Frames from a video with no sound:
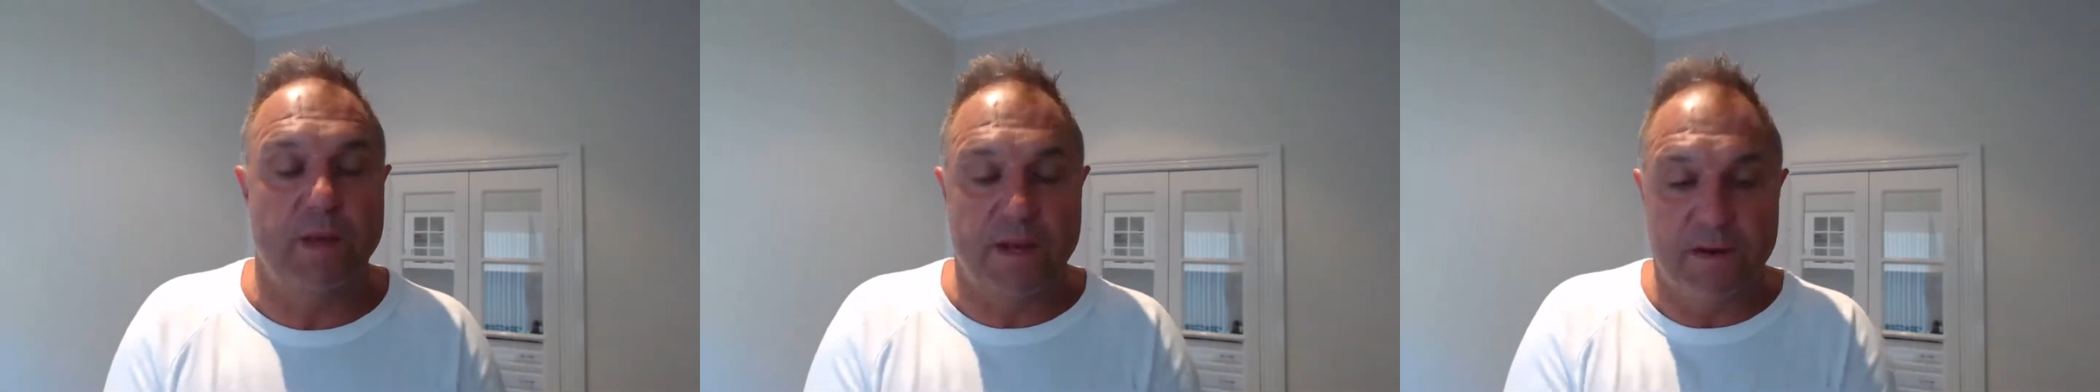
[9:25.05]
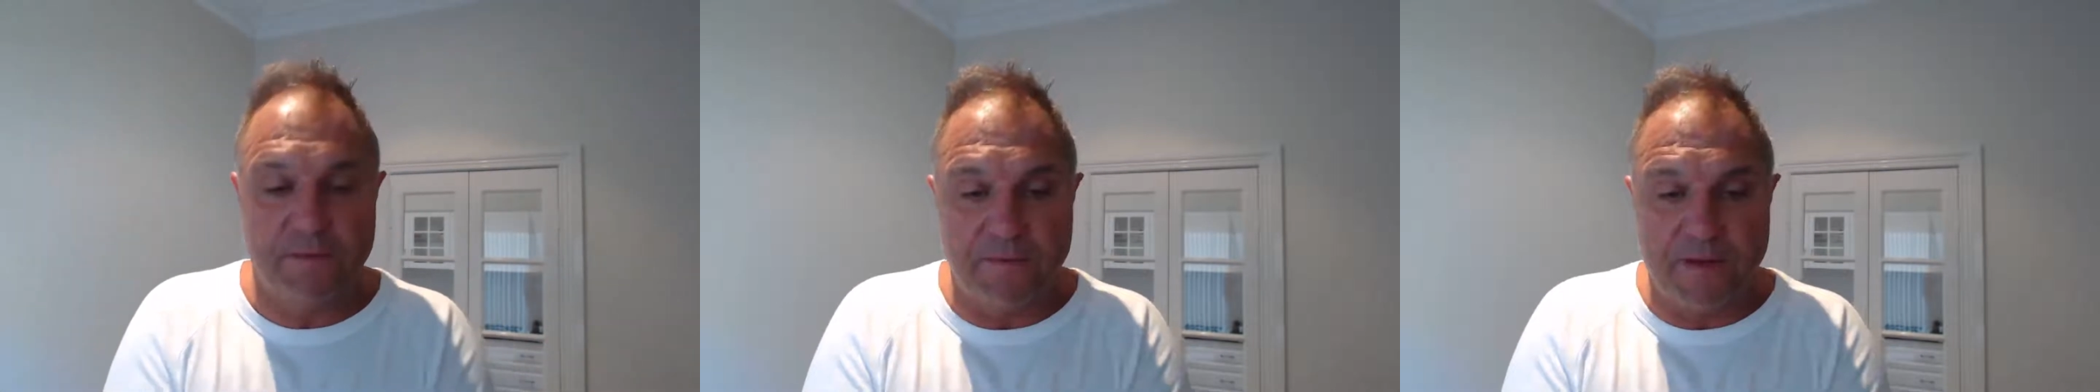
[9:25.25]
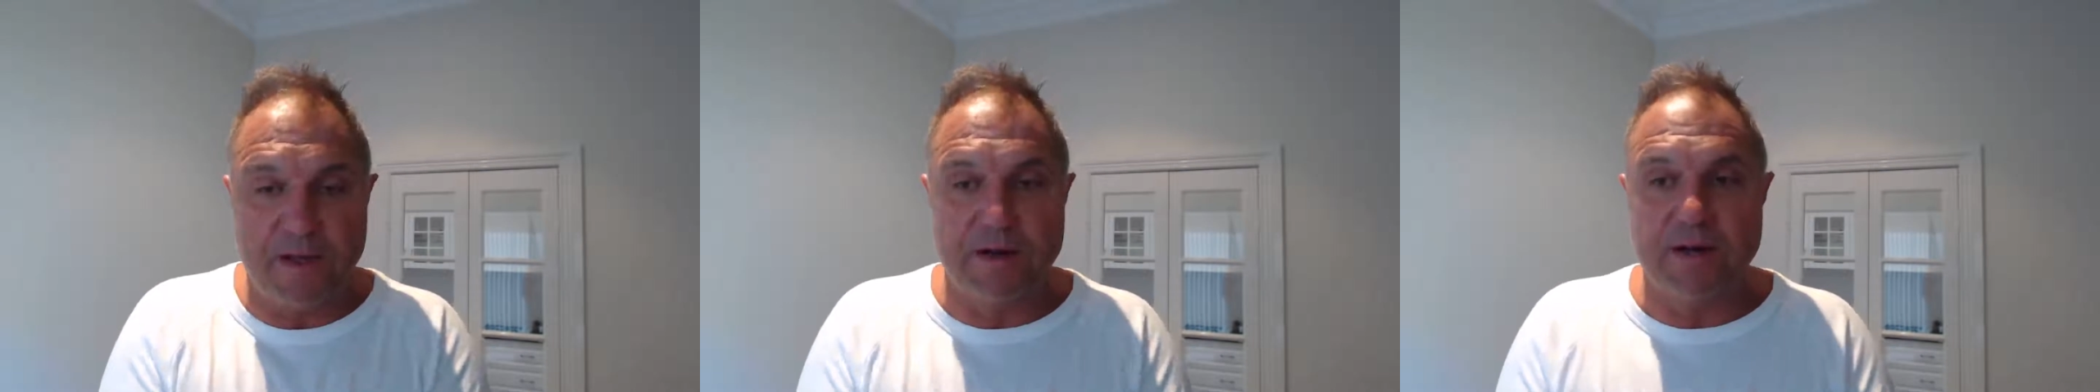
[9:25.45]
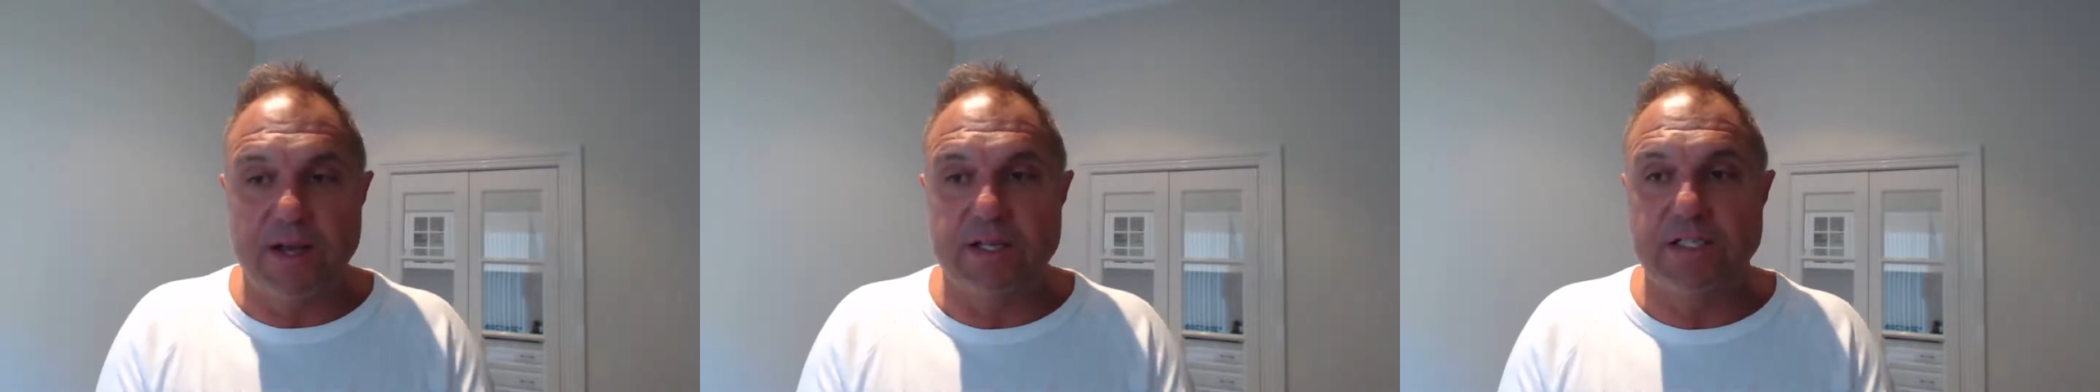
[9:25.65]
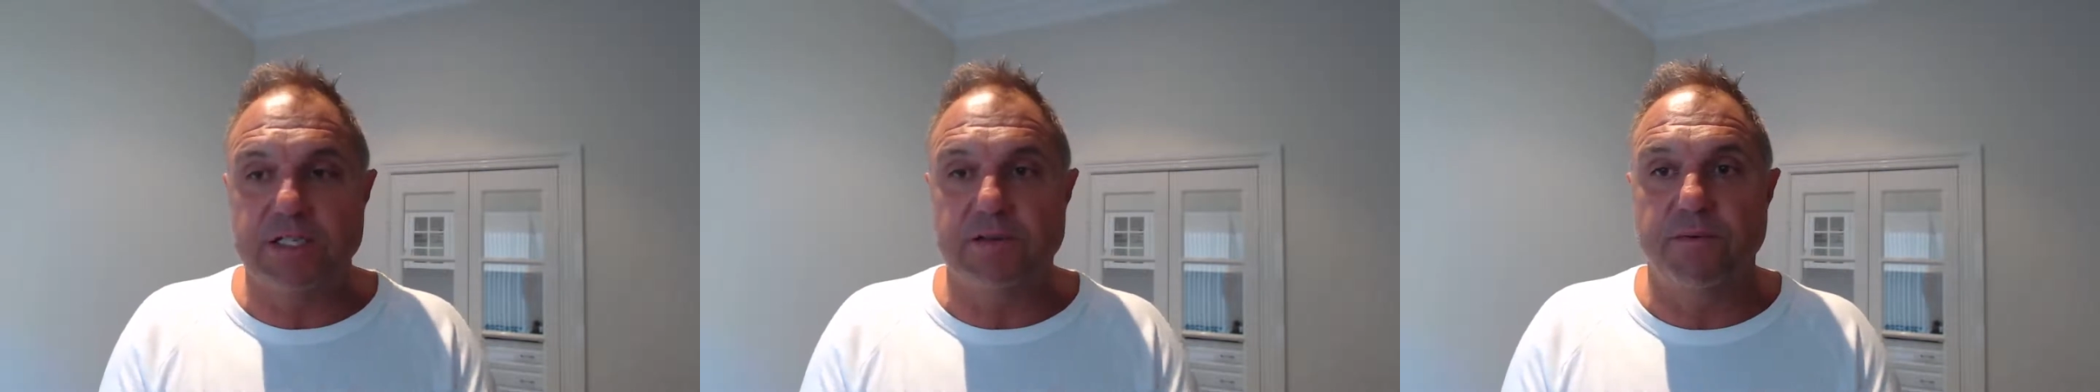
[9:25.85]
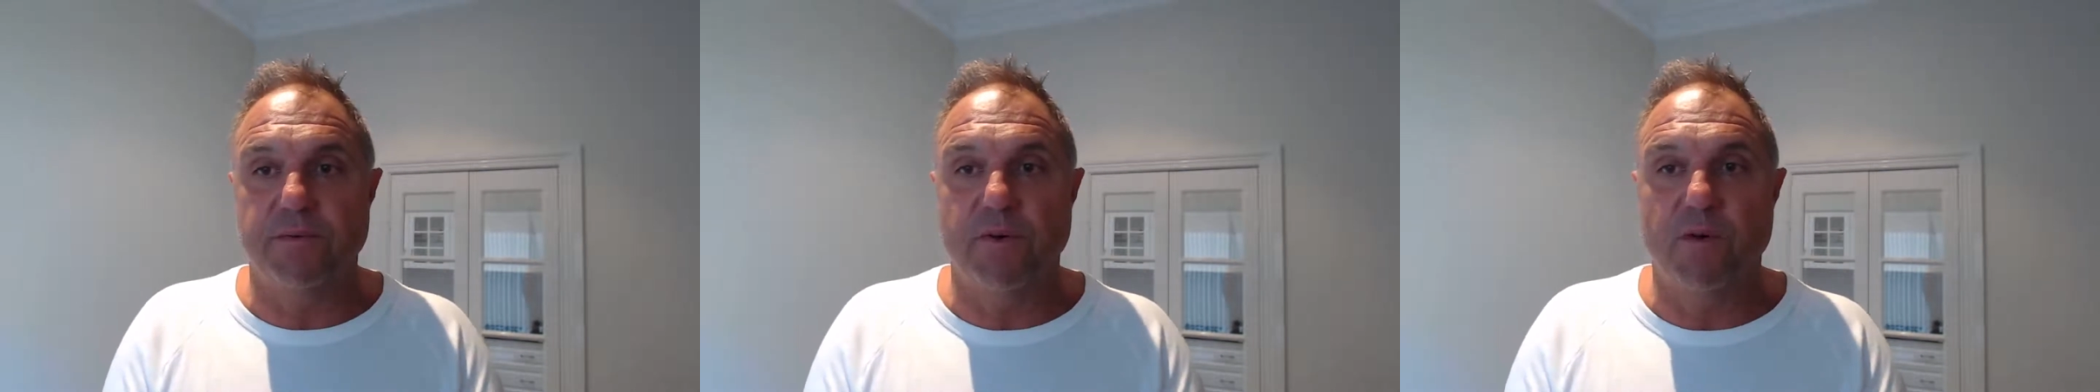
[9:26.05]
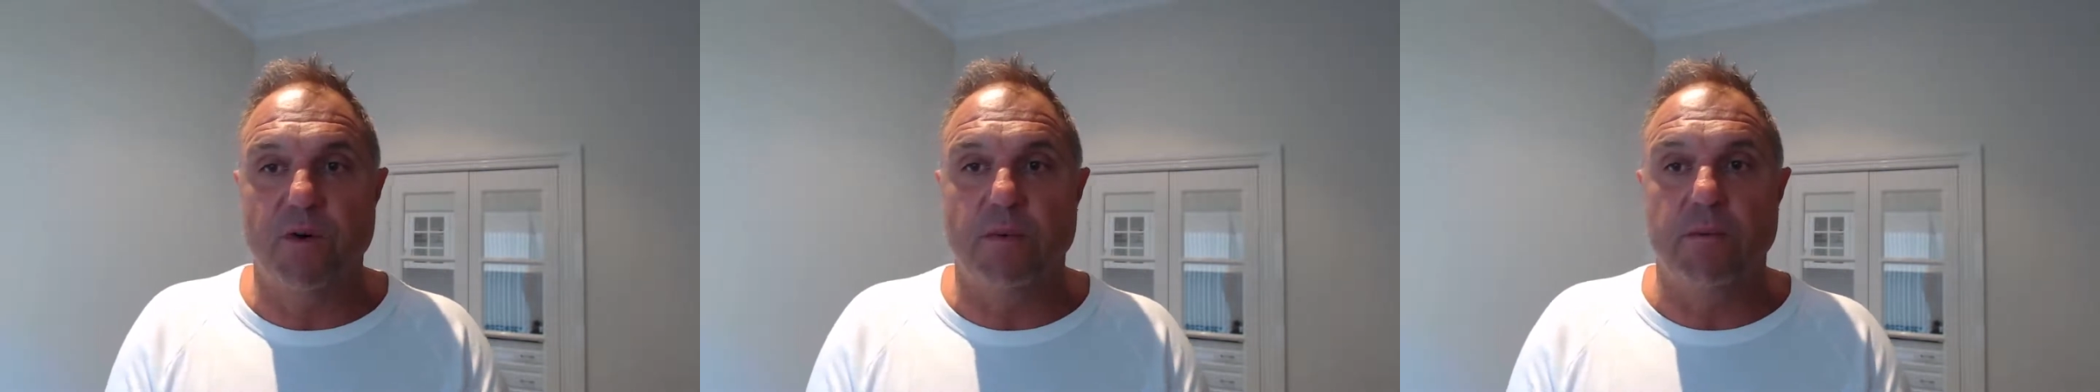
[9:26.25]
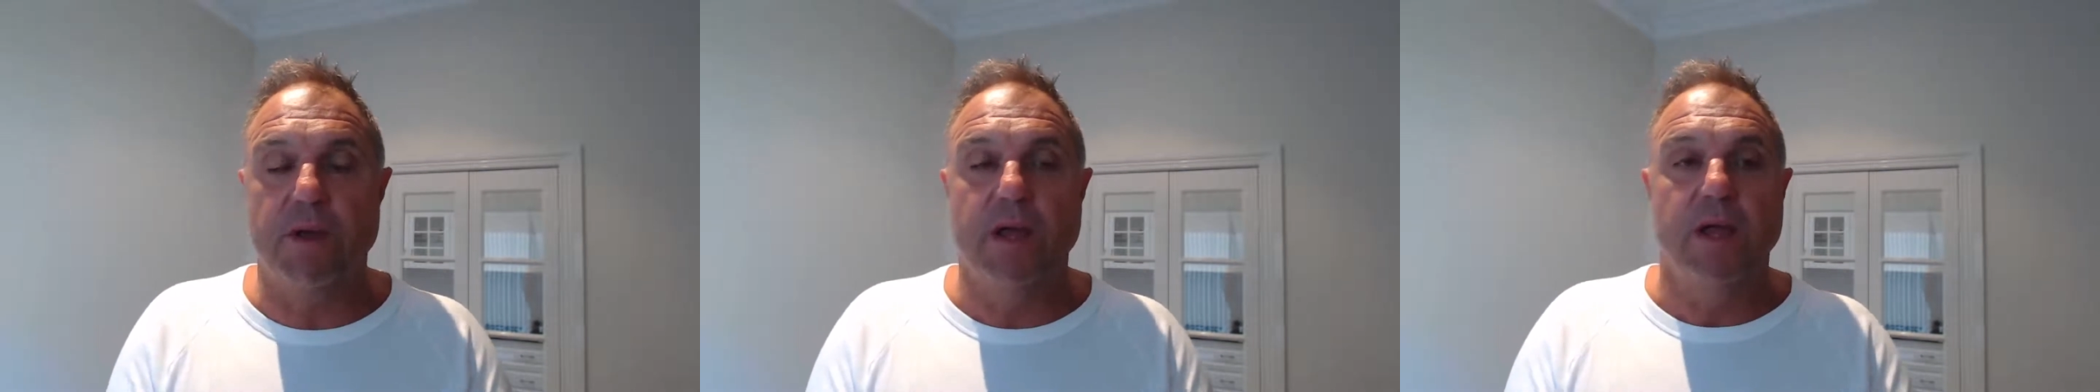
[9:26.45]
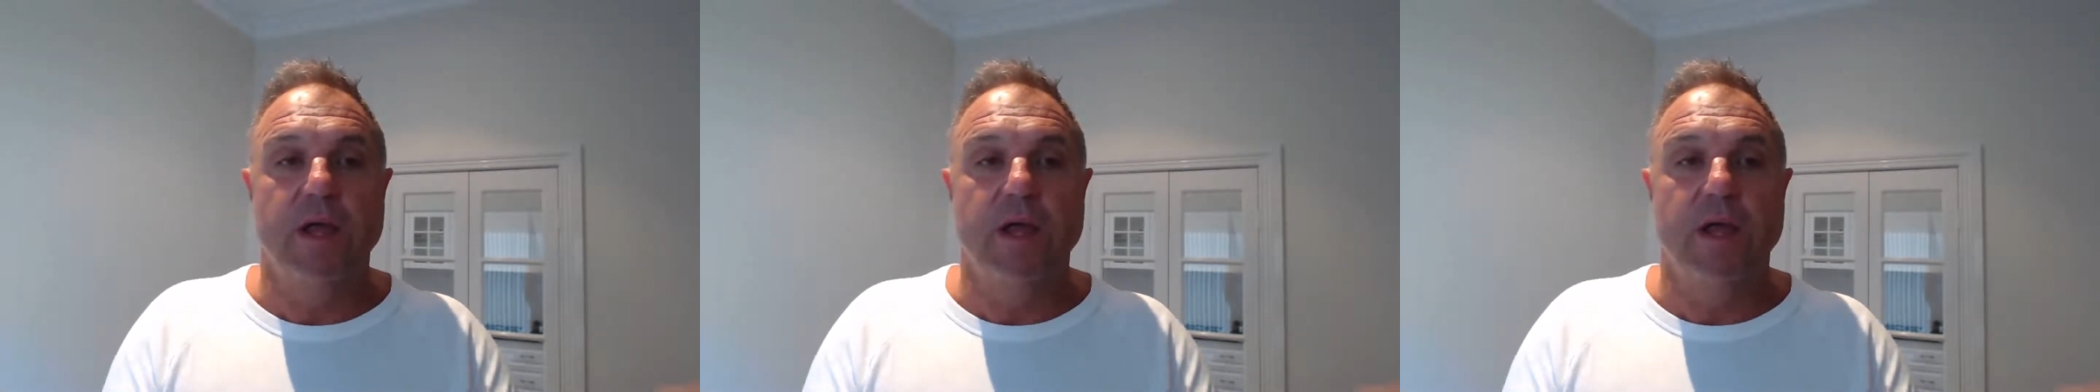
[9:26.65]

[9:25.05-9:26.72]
in a foundation form.